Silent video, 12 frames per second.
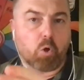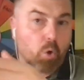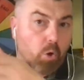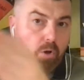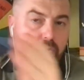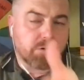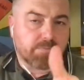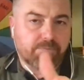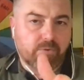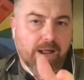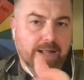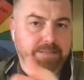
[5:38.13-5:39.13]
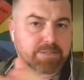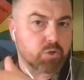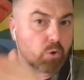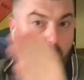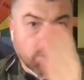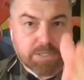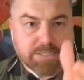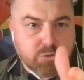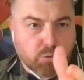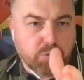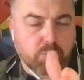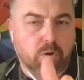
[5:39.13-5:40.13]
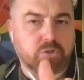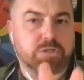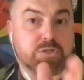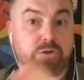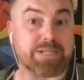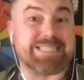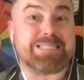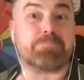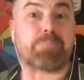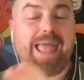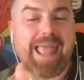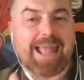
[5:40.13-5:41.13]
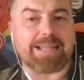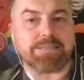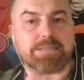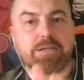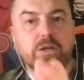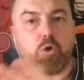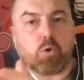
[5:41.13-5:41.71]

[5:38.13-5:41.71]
all your friends, all the story watchers are going to spend